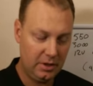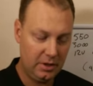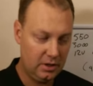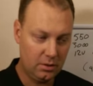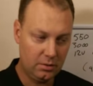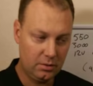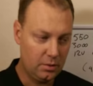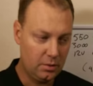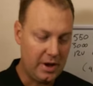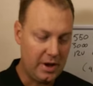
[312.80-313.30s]
You
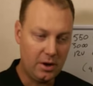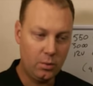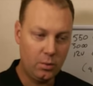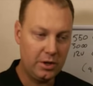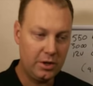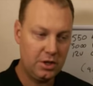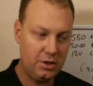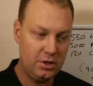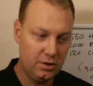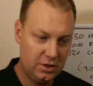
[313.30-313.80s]
know, no matter
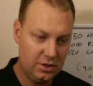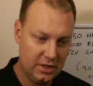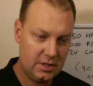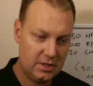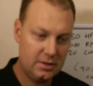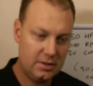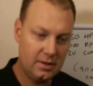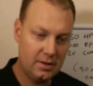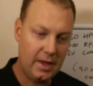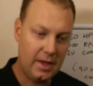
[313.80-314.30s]
what you do,
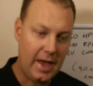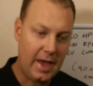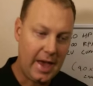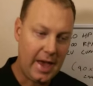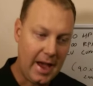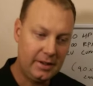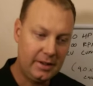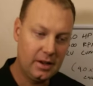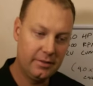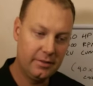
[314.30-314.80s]
just the
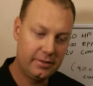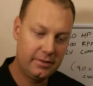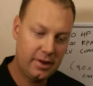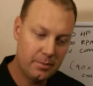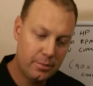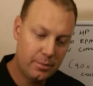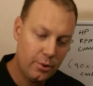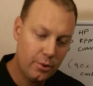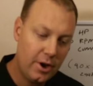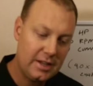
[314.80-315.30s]
act of
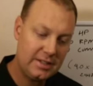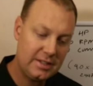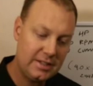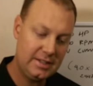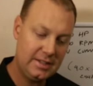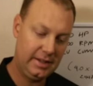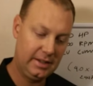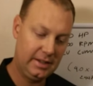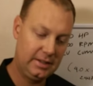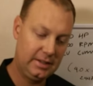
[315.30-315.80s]

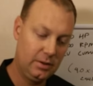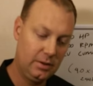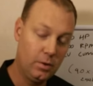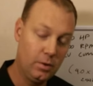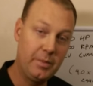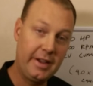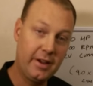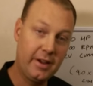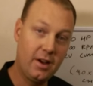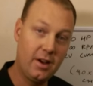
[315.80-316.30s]
compressing it
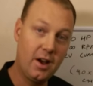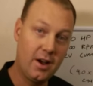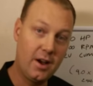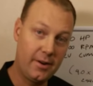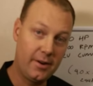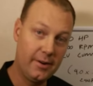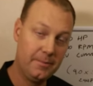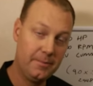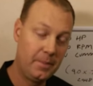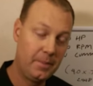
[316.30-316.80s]
will make it
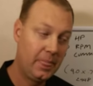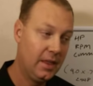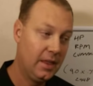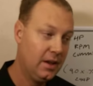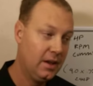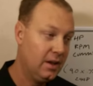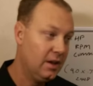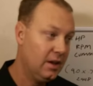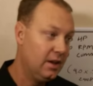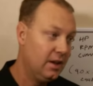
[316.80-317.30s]
hotter.
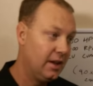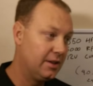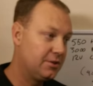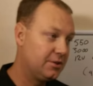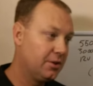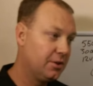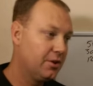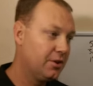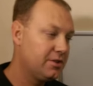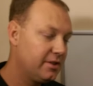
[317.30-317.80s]

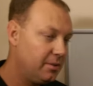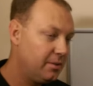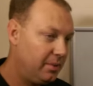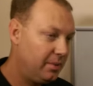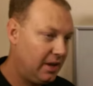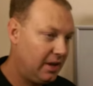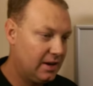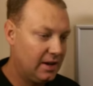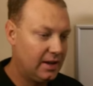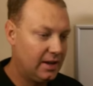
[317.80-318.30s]
And so there's going to
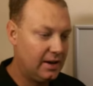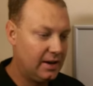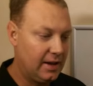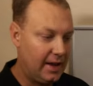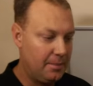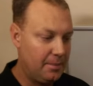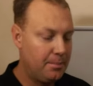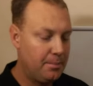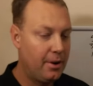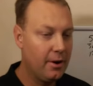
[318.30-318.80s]
be an, an,
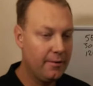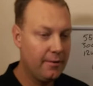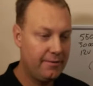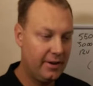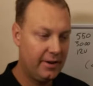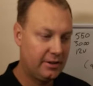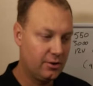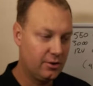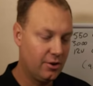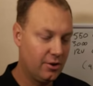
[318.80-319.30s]
a
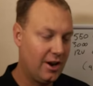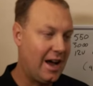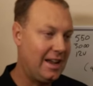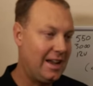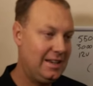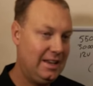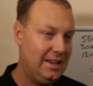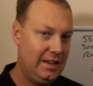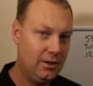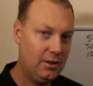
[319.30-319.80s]
perfect or
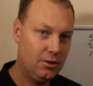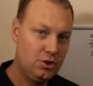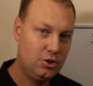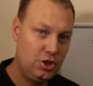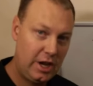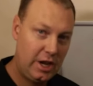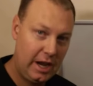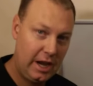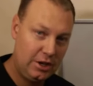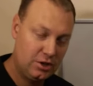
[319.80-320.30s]
ideal
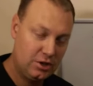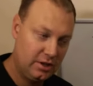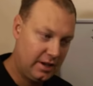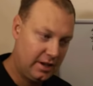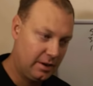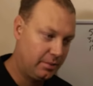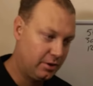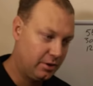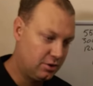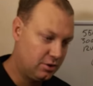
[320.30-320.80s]
change in
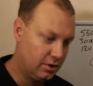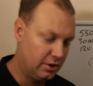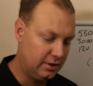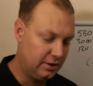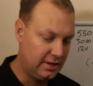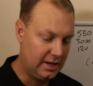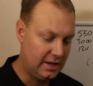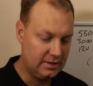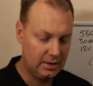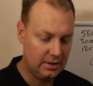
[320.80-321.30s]
temperature.
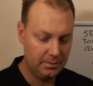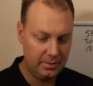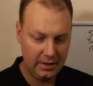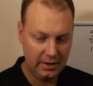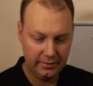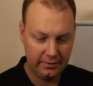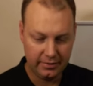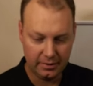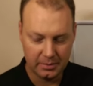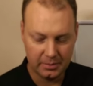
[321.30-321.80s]
You take
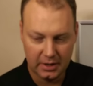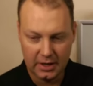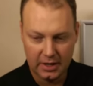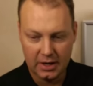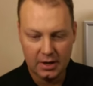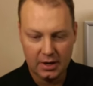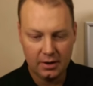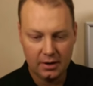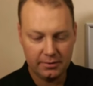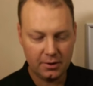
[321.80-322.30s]
something from
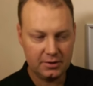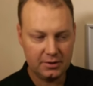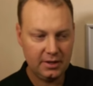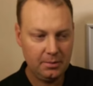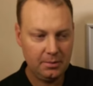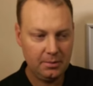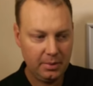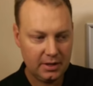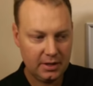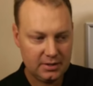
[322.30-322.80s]

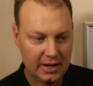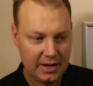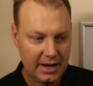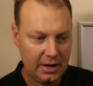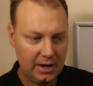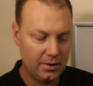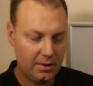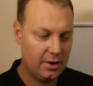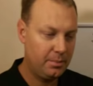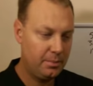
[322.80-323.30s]
14
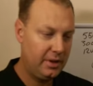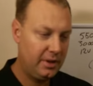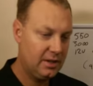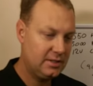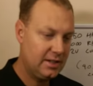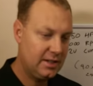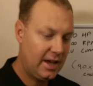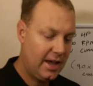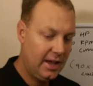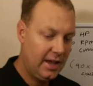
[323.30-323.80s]
psi to
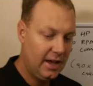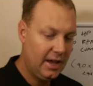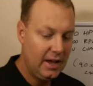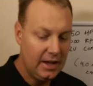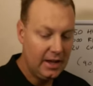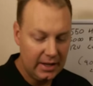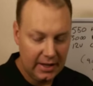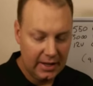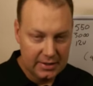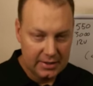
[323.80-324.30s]
100 psi,
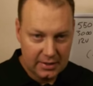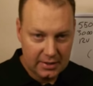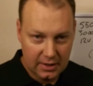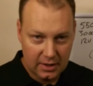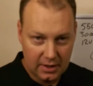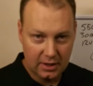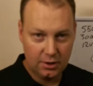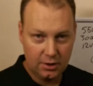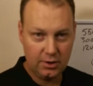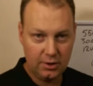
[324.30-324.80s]
it's
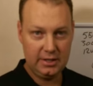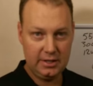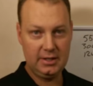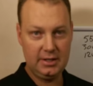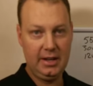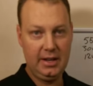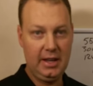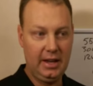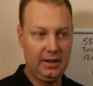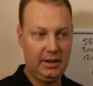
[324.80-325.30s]
going to
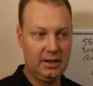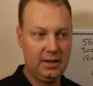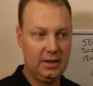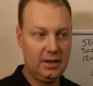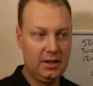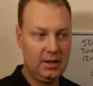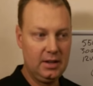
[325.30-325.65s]
increase in heat.